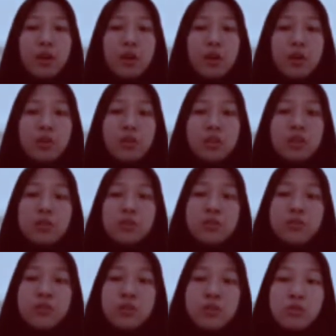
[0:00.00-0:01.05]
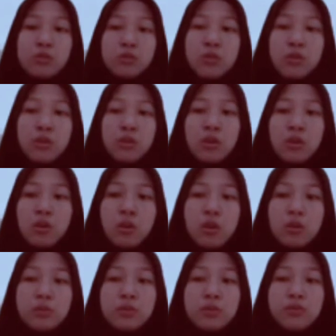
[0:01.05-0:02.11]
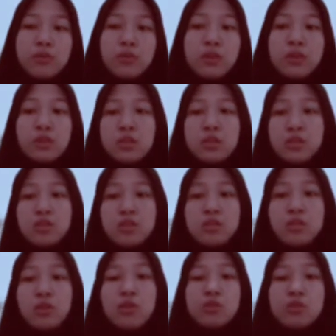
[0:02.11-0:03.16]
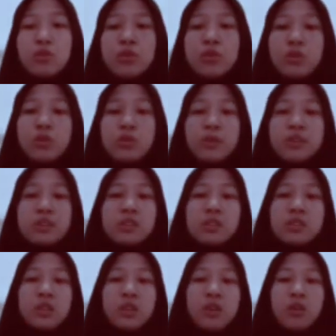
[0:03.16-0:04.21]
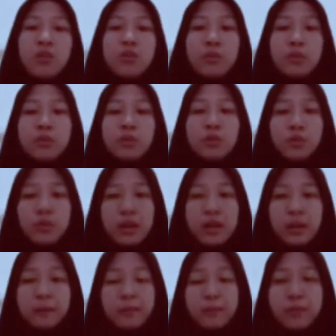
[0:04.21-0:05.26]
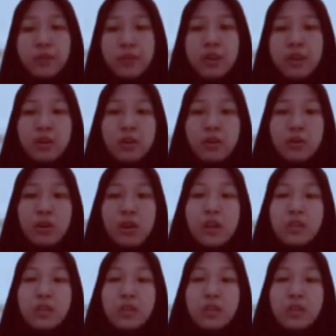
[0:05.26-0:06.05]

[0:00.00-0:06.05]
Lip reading: all interviews, all observations, all documents, and all photograph or